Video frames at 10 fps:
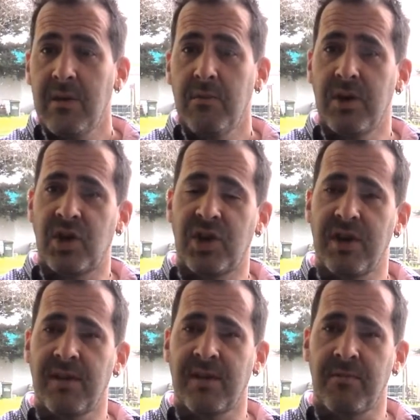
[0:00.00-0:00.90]
which
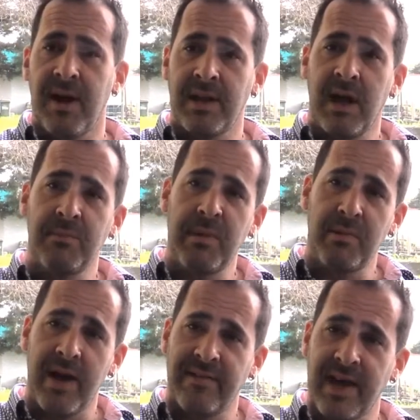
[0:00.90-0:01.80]
is around young
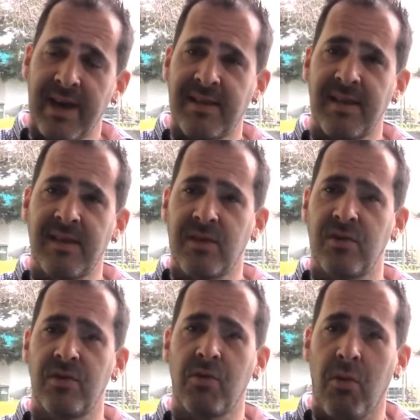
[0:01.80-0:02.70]
people having access
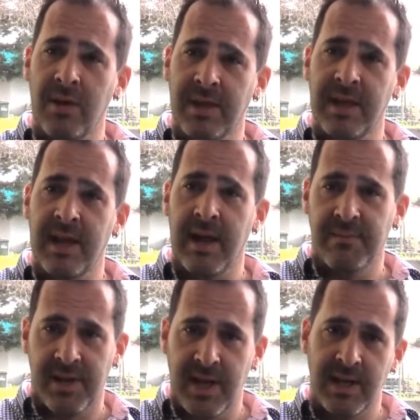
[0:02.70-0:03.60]
to quality and
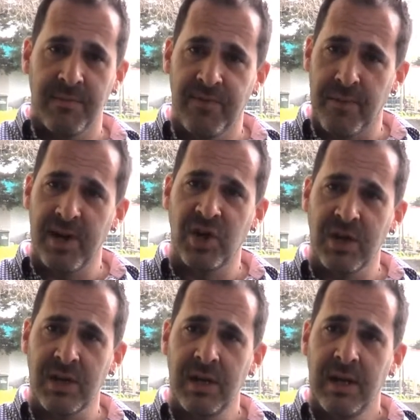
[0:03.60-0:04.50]
up-to-date
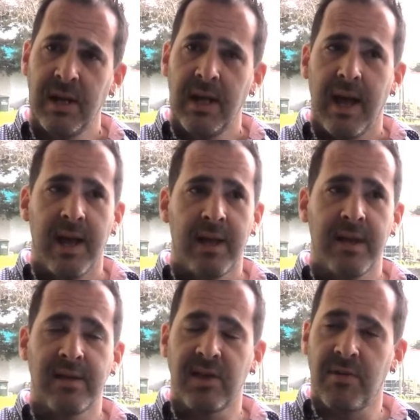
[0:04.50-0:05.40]
information.
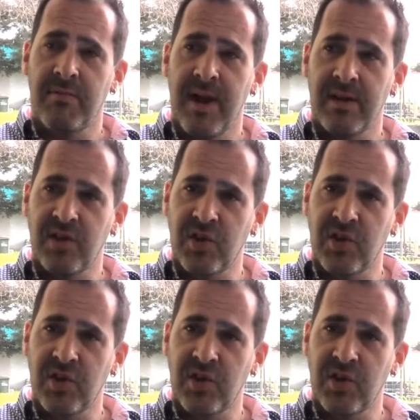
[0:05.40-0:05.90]
It's around